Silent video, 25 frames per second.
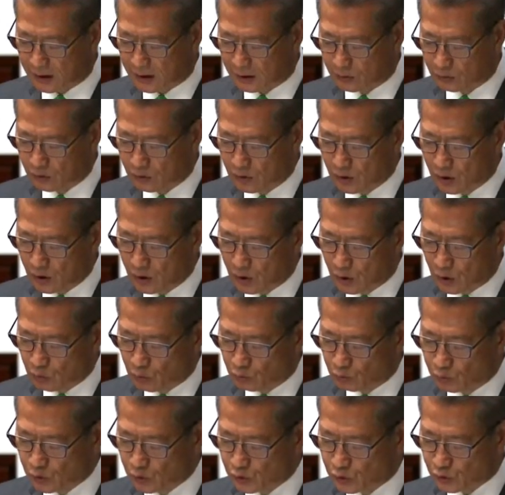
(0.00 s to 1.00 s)
we will
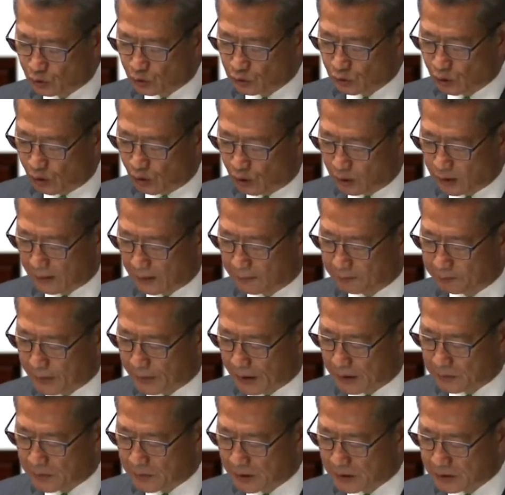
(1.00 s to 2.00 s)
minimize the impacts on local
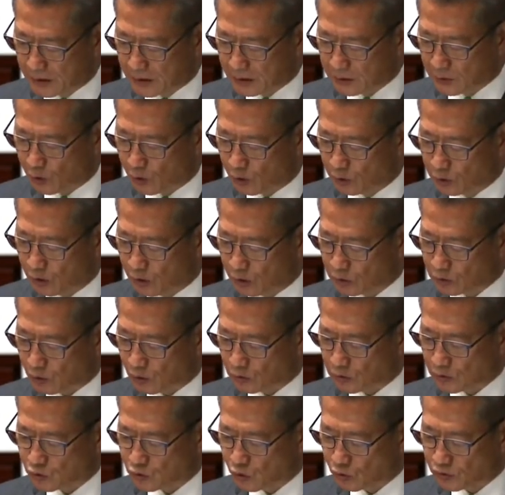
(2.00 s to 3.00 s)
SMEs where
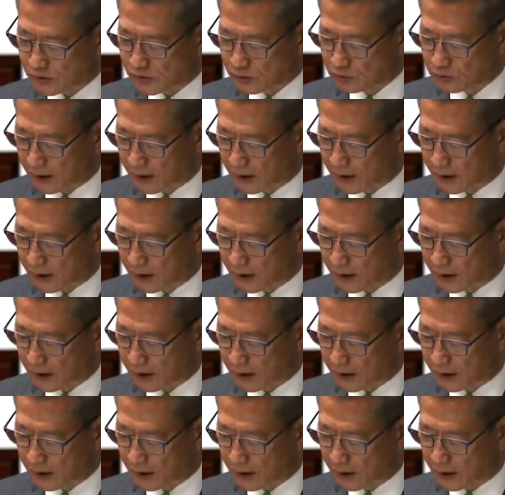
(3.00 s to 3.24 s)
possible